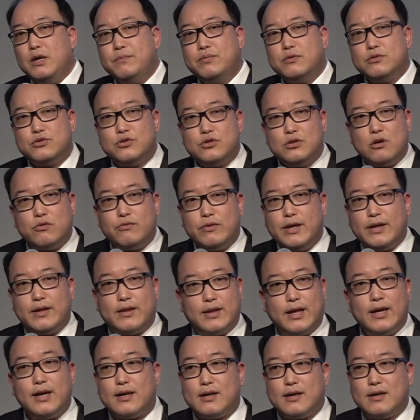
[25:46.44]
people do not
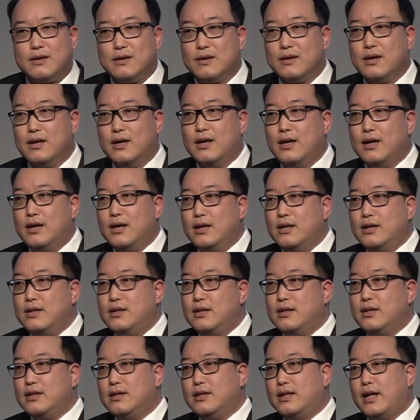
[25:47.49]
really think.
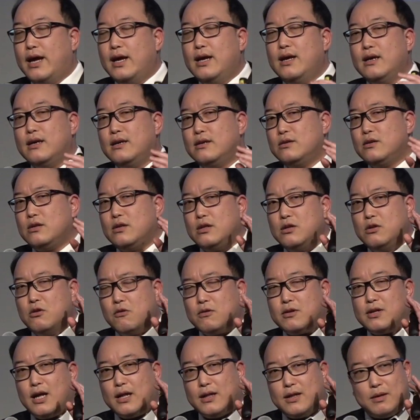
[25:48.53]
They
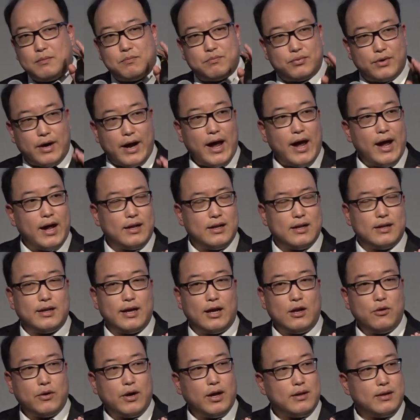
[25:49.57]
look at the
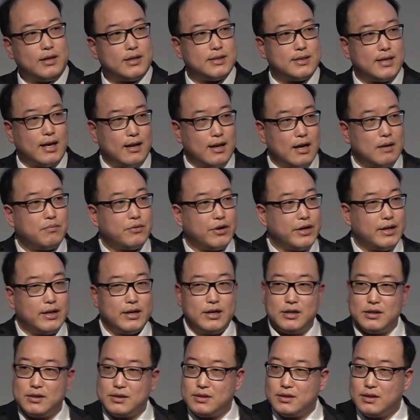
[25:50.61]
brand, they look at the
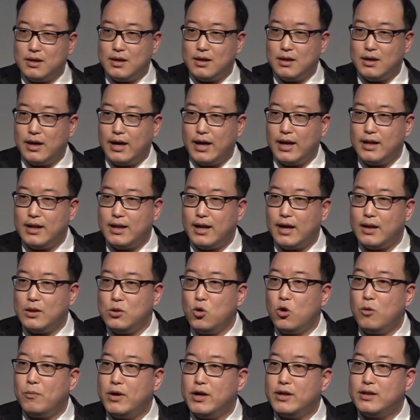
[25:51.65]
celebrities, and
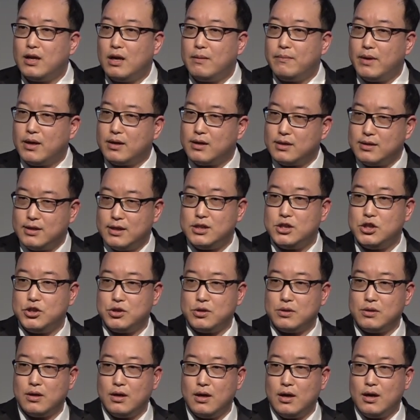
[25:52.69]
then normally they make a
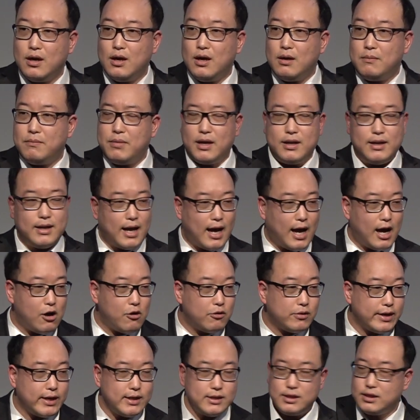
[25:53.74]
decision. But
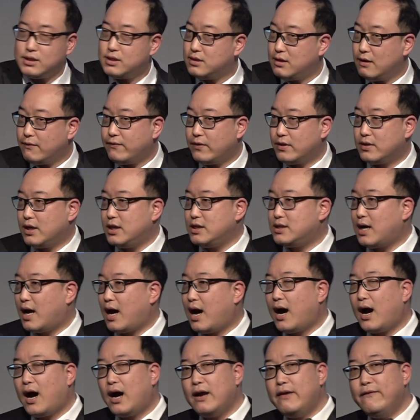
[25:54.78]
nowadays it's different.
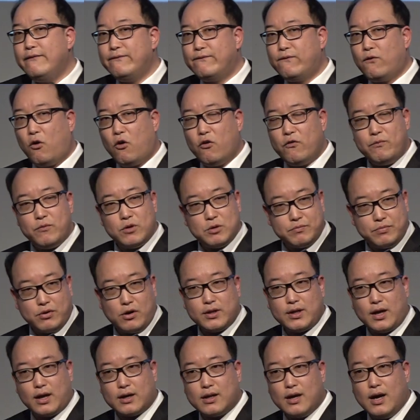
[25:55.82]
It's high
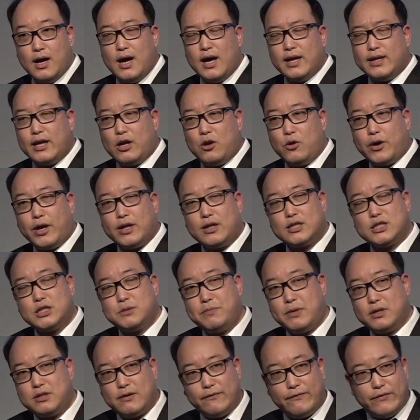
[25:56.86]
involvement product. They look at
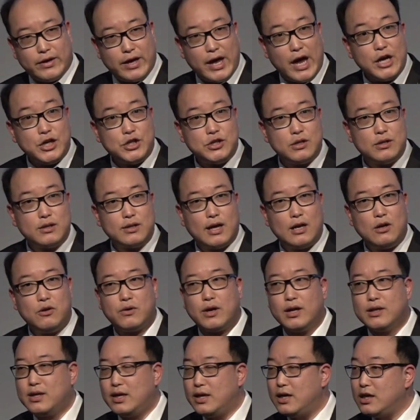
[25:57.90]
the specification, they
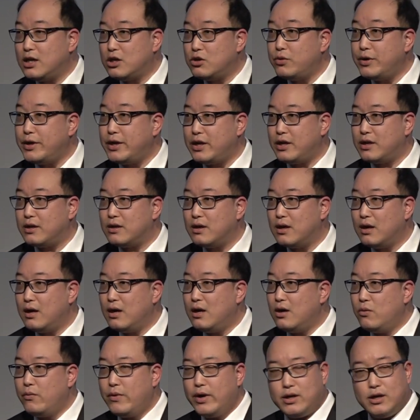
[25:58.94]
look at the ingredient,
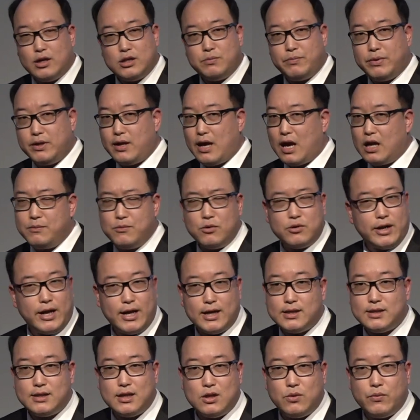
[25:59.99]
whether it's been animal
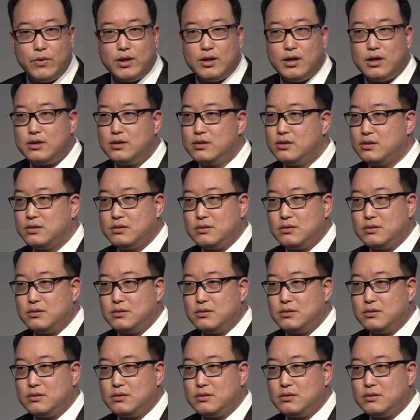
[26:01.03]
tested, whether